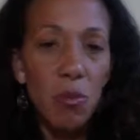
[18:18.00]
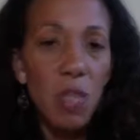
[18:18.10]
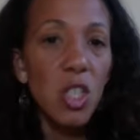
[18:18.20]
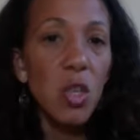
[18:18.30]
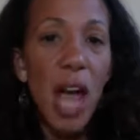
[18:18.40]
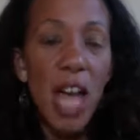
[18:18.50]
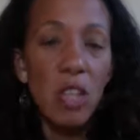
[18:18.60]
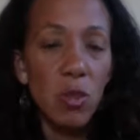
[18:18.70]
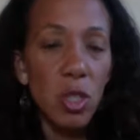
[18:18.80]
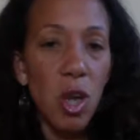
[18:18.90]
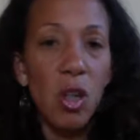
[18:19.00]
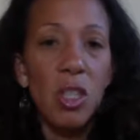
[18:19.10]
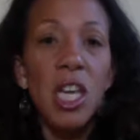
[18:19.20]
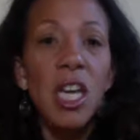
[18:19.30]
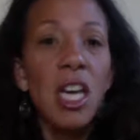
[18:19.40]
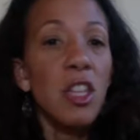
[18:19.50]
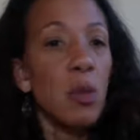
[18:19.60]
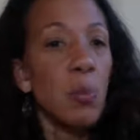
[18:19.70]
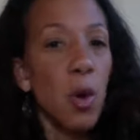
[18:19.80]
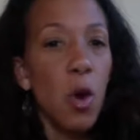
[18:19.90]
So as a result,
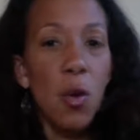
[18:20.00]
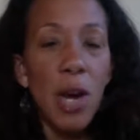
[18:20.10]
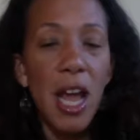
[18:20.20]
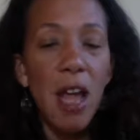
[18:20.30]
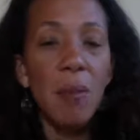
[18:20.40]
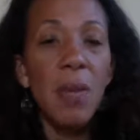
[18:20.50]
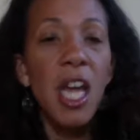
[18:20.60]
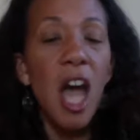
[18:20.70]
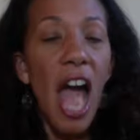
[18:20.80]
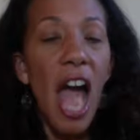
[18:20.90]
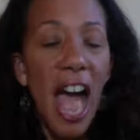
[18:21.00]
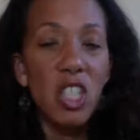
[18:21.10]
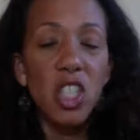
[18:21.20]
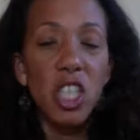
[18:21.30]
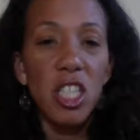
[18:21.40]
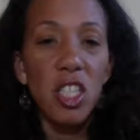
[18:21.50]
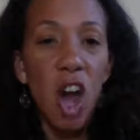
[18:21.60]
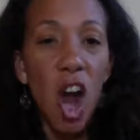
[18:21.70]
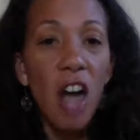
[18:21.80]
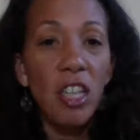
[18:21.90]
the program actually
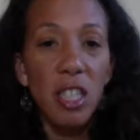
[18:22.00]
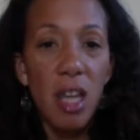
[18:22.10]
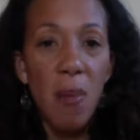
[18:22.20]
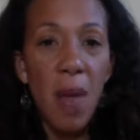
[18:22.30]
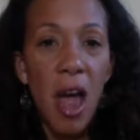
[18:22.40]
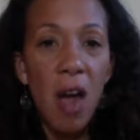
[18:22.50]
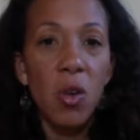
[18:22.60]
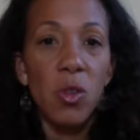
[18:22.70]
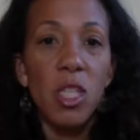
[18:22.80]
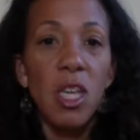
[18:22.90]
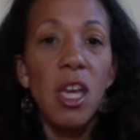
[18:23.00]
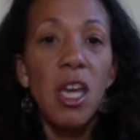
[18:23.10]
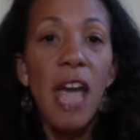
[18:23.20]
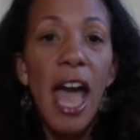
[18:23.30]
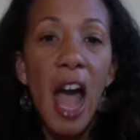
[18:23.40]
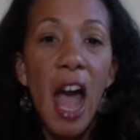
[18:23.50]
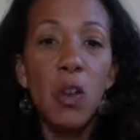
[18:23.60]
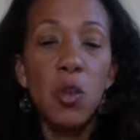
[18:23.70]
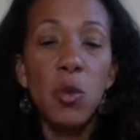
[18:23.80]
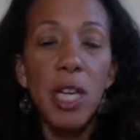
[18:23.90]
talks about how
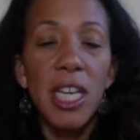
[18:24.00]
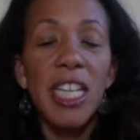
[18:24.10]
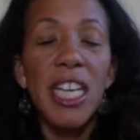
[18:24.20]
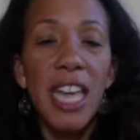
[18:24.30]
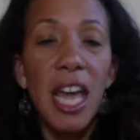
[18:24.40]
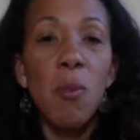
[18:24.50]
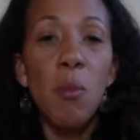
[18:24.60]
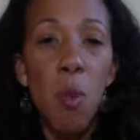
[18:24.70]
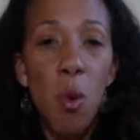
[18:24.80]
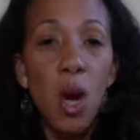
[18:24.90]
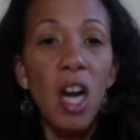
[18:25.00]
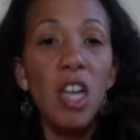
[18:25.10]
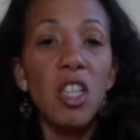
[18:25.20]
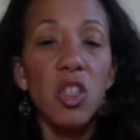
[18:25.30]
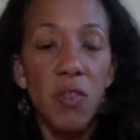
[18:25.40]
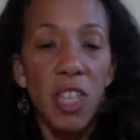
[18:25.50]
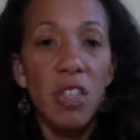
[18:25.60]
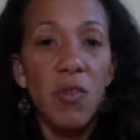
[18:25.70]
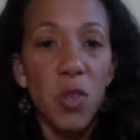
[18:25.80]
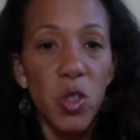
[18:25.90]
you can get more servings
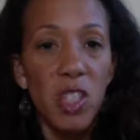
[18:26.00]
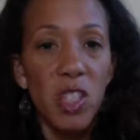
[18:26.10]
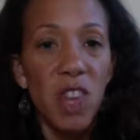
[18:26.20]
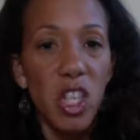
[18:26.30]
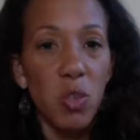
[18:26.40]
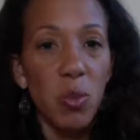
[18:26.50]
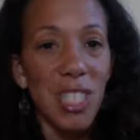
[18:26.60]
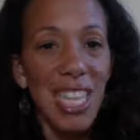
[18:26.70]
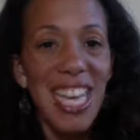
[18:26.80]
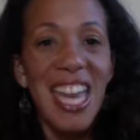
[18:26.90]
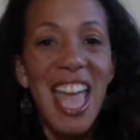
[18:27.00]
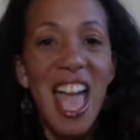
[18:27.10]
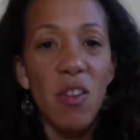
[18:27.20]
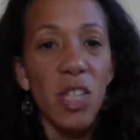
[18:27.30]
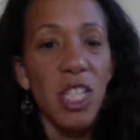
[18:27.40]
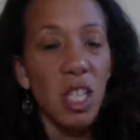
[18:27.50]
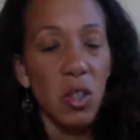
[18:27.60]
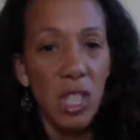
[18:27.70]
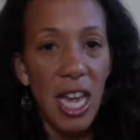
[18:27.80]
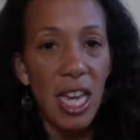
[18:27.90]
of fruits and vegetables in every
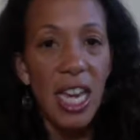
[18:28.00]
single day.